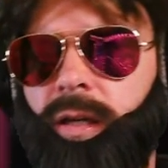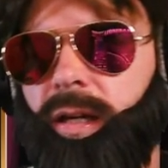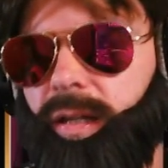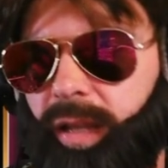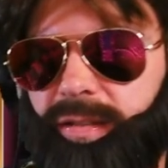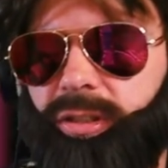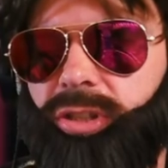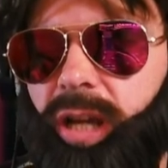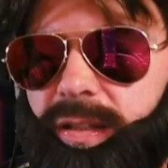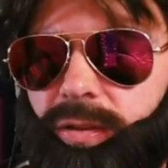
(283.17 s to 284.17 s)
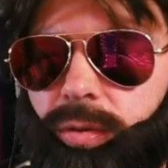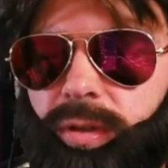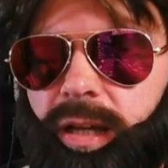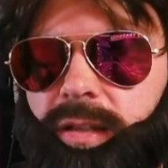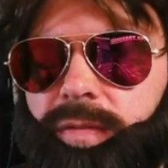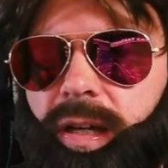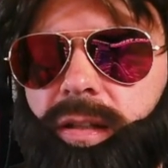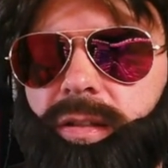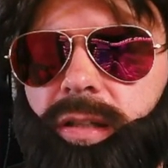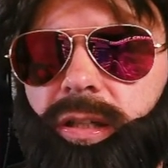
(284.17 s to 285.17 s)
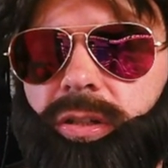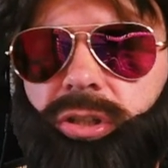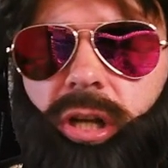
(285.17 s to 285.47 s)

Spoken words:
there's a chance to reactivate that